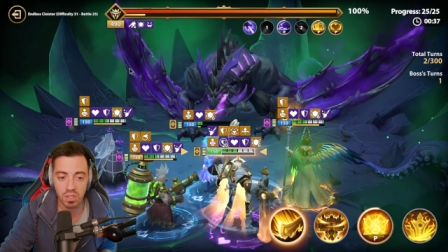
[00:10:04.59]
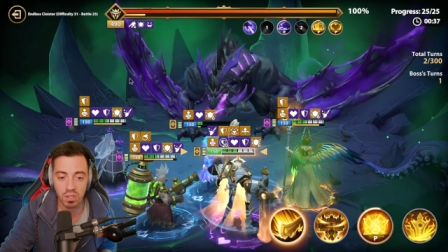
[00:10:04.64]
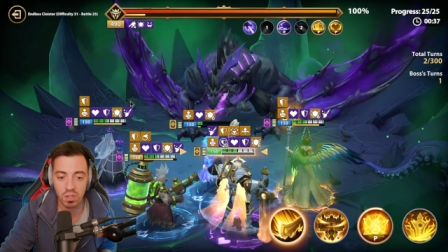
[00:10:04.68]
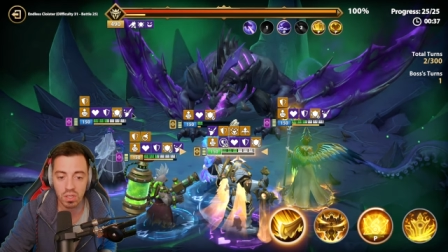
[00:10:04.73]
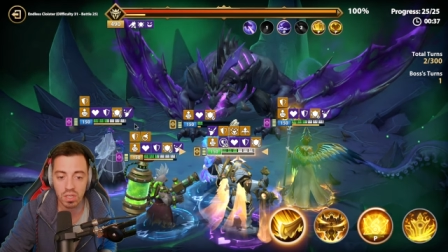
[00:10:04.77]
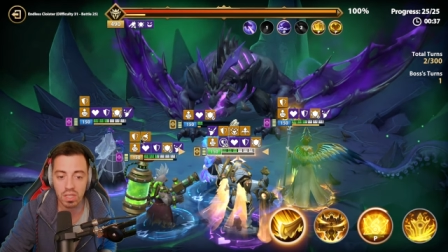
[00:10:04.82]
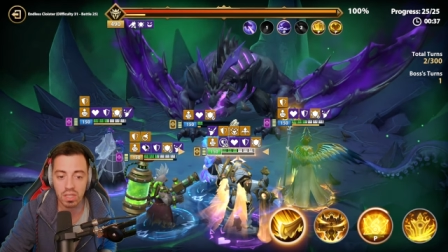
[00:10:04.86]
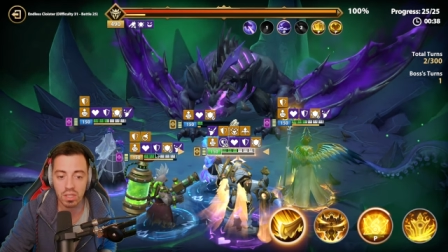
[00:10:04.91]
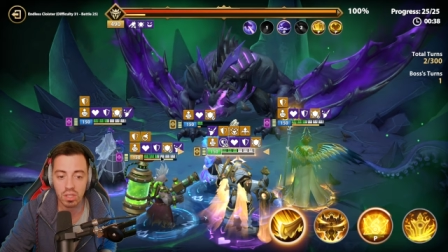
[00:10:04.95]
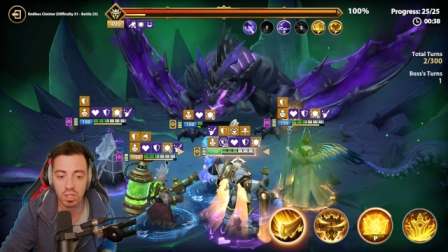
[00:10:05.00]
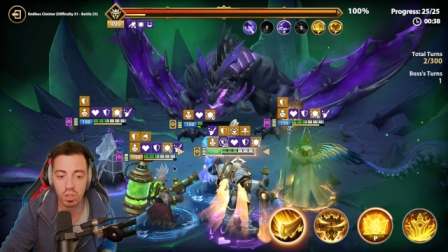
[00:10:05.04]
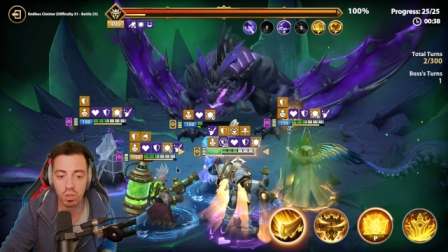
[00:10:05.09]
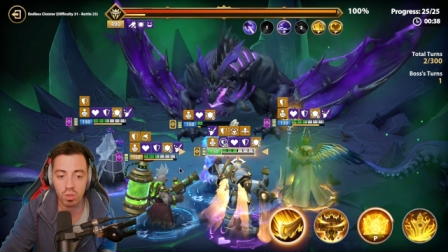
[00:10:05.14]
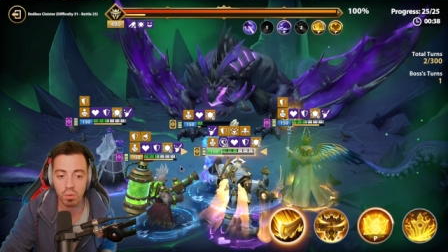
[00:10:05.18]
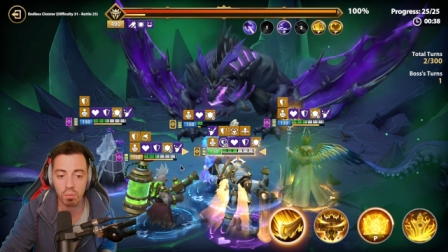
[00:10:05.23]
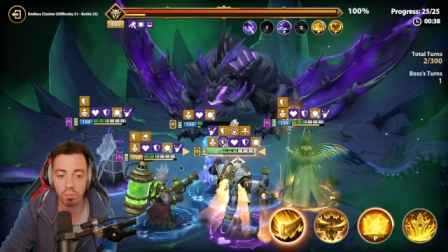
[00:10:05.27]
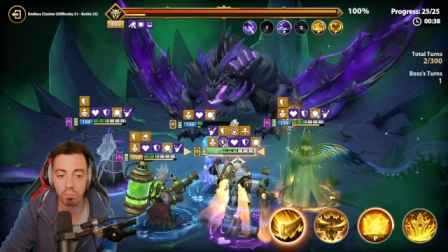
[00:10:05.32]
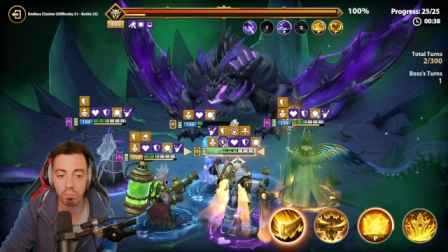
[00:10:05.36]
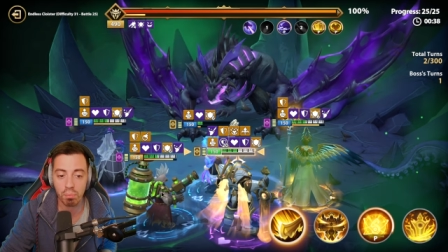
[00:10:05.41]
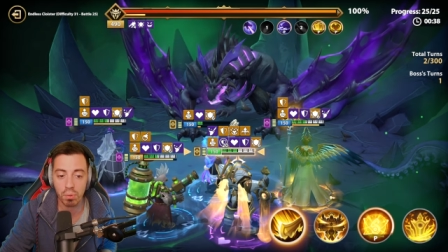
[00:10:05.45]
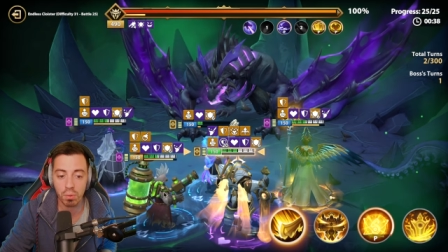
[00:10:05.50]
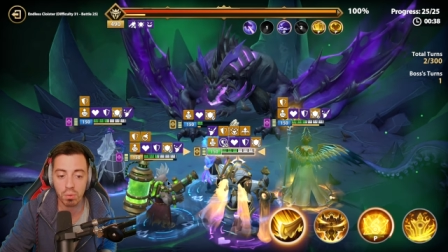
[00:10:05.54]
you need to
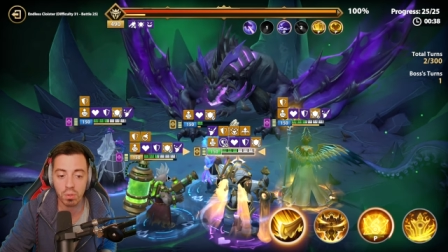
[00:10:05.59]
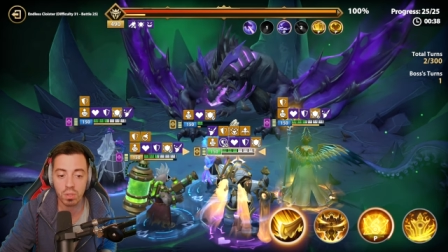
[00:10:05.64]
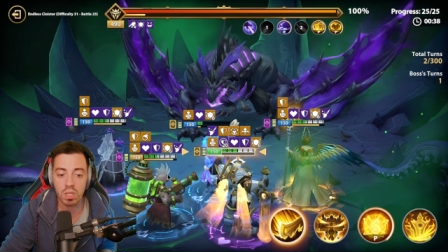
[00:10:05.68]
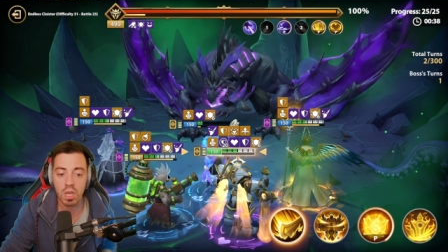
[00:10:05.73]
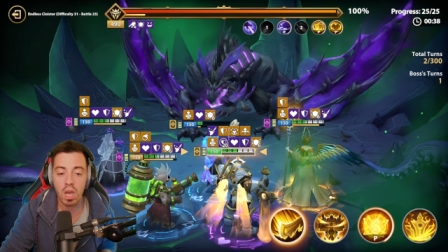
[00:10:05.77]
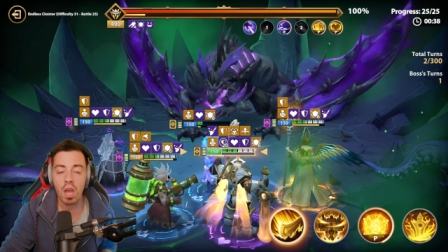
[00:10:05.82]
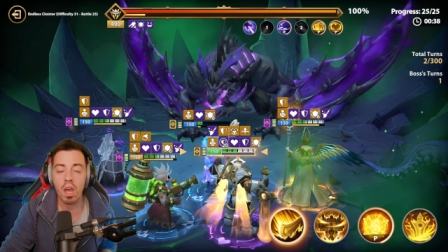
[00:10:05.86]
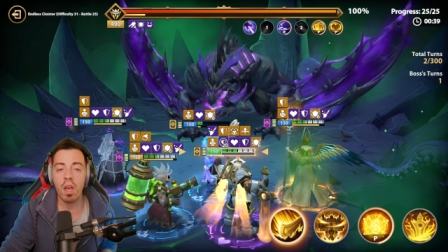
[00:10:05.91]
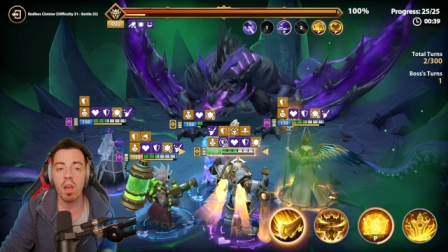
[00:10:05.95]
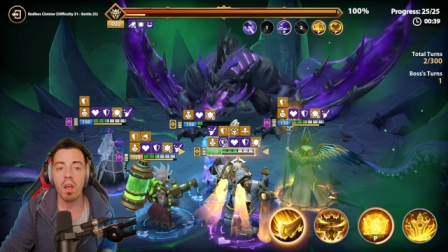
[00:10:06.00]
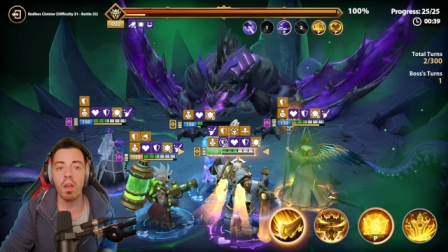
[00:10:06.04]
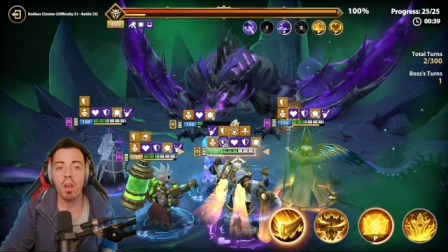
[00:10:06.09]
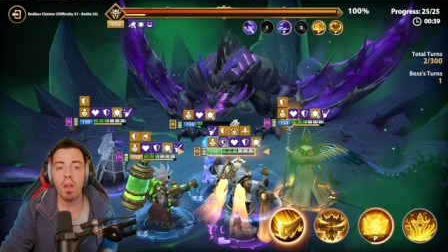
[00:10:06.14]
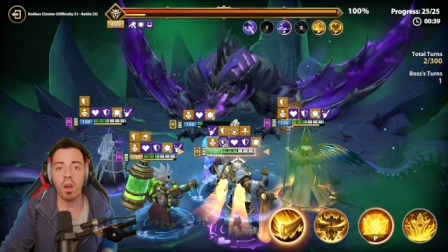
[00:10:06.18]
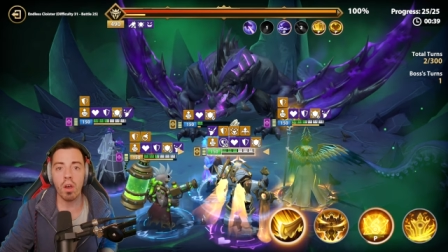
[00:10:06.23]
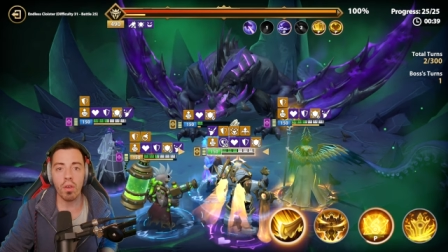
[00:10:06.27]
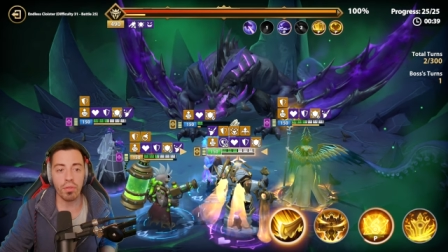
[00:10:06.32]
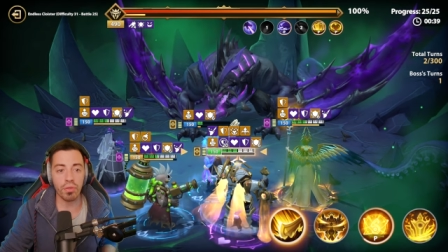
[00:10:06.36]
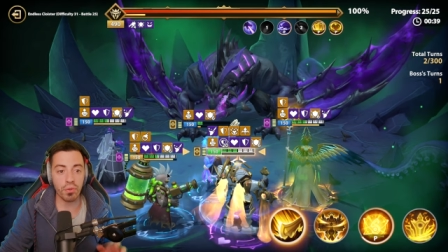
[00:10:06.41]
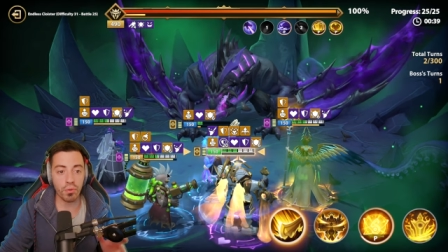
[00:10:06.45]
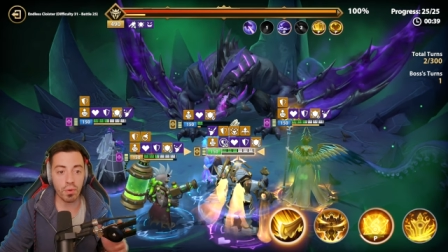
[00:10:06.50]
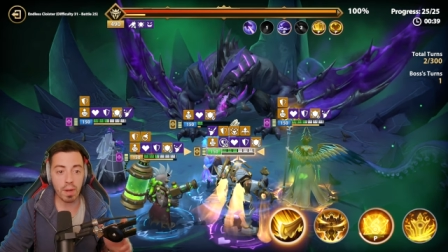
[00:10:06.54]
put uh,
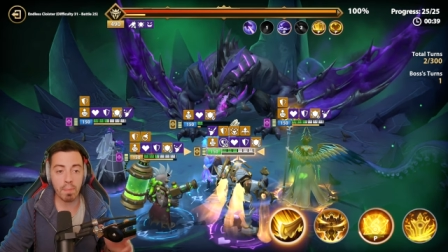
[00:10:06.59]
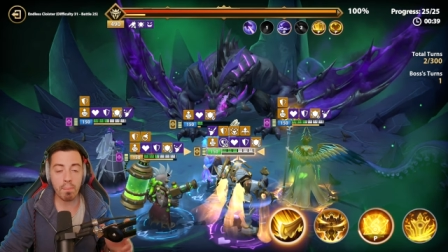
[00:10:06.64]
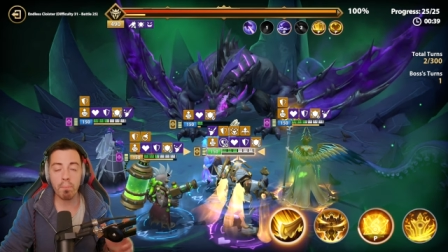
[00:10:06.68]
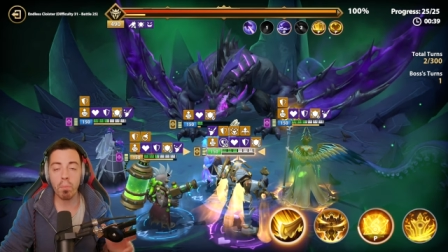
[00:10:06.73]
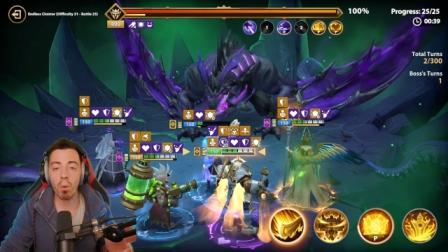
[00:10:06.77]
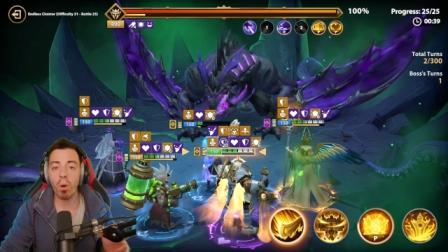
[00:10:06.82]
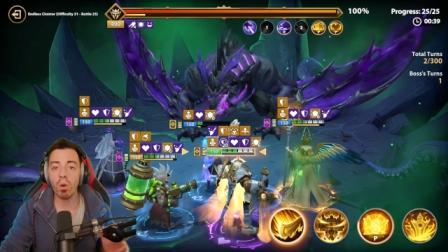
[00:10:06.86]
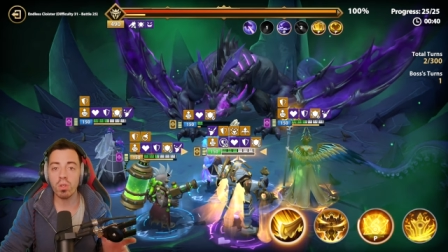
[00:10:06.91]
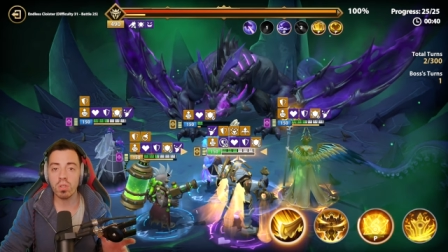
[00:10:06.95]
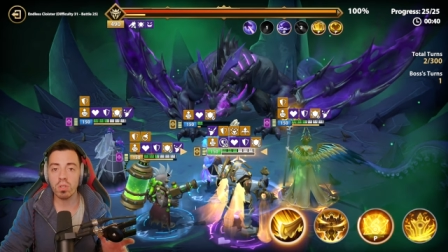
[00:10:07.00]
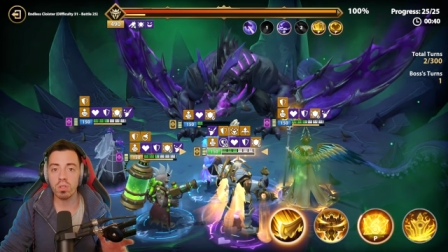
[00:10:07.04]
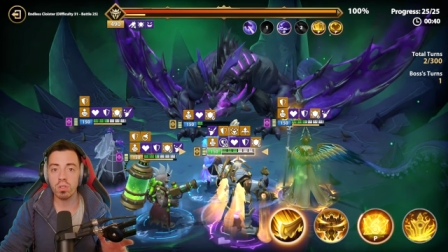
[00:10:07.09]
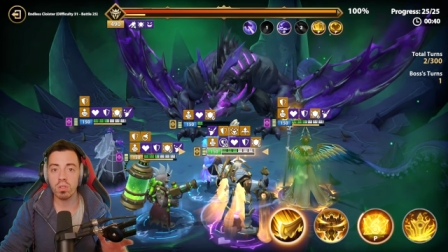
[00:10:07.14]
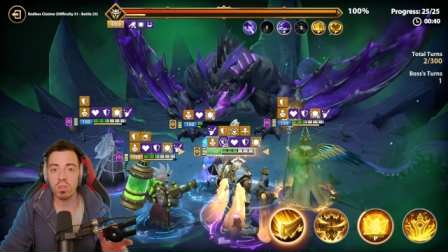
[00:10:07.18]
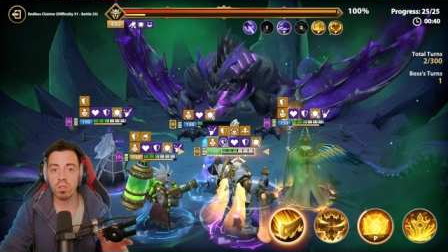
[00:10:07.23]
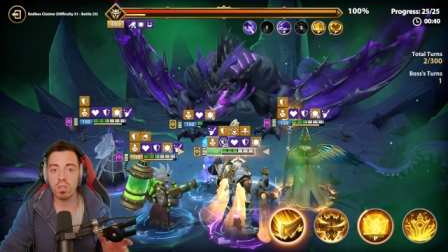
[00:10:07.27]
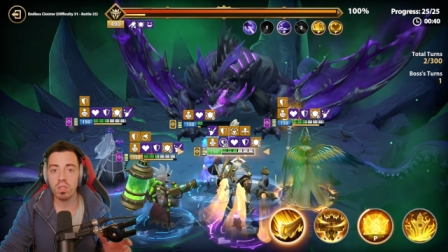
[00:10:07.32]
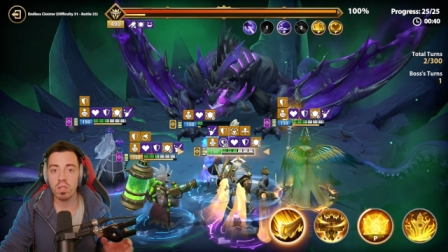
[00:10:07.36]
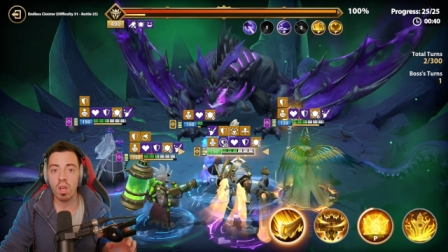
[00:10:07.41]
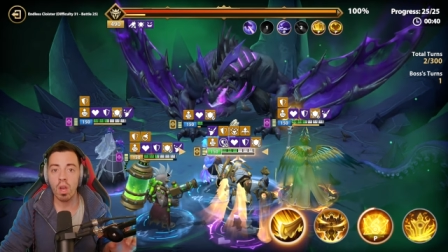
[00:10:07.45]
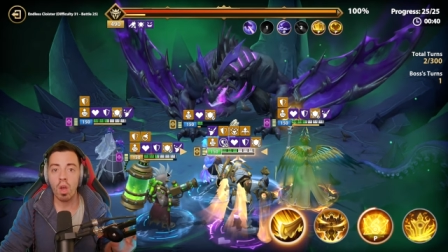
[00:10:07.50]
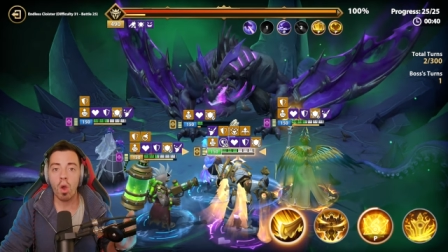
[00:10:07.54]
3
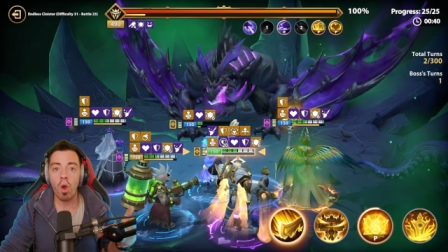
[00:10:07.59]
poisons